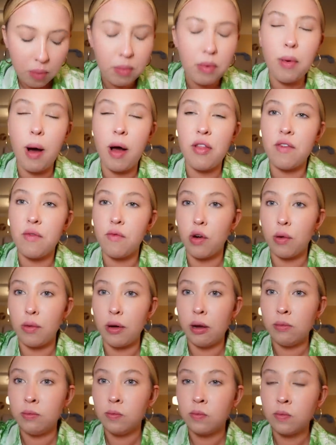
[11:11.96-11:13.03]
Remy bought them for me.
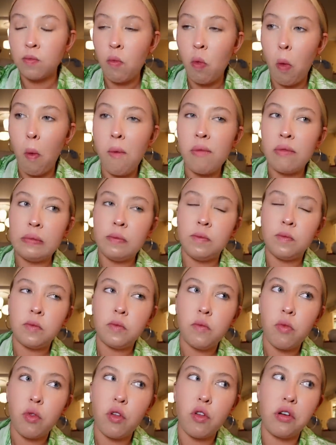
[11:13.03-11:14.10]

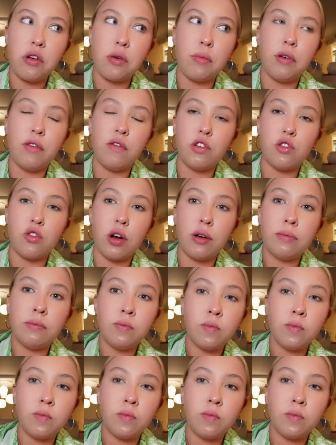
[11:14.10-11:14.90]
There's a movie drawer.